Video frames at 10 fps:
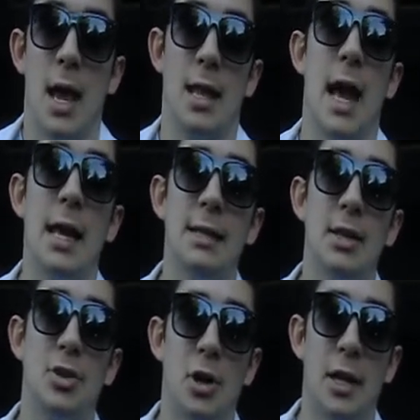In
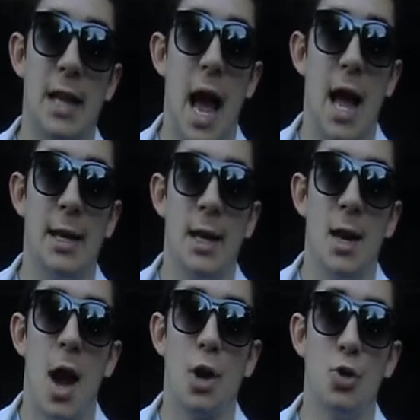1939,
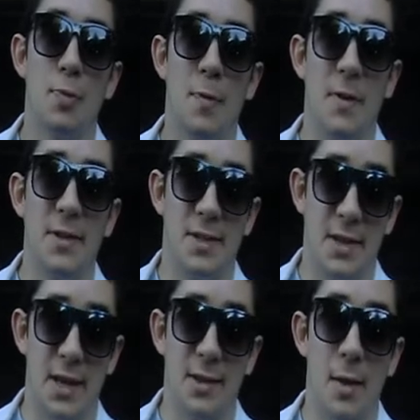a group of
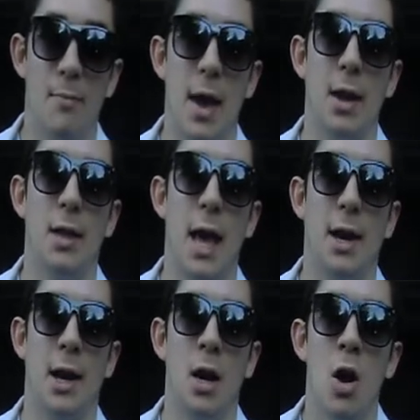physicists made a
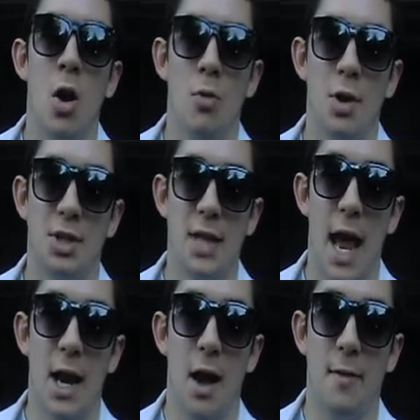letter which
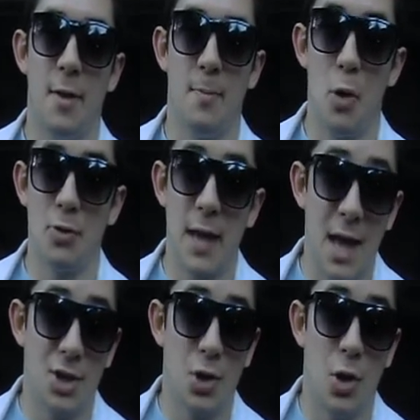said of the
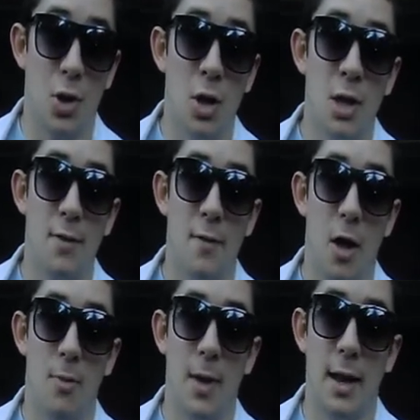potential
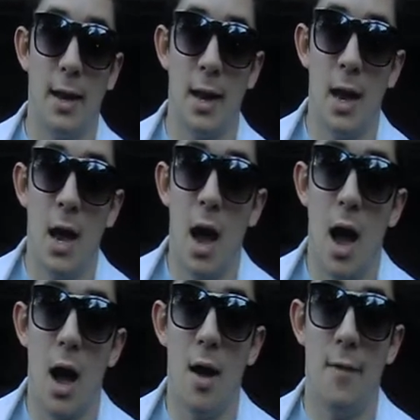development
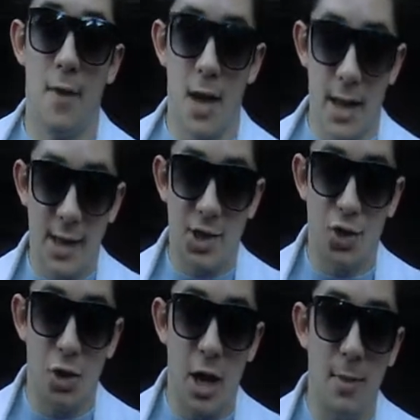of
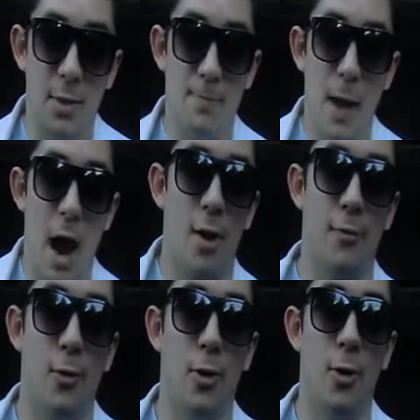extremely
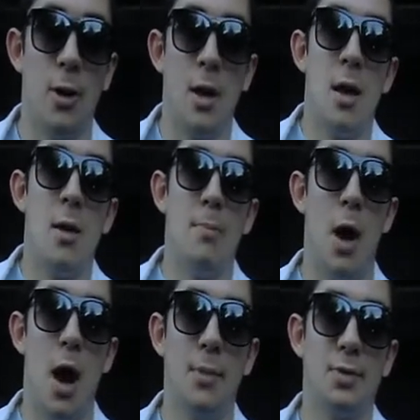powerful
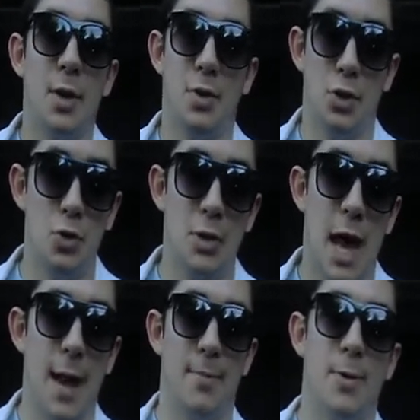bombs of the new
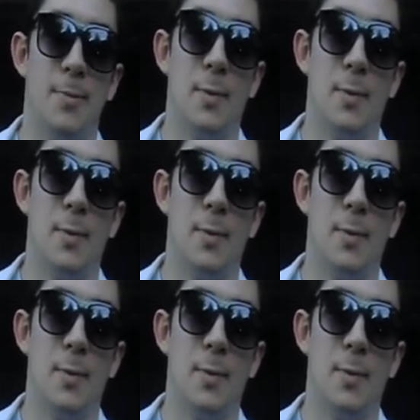type.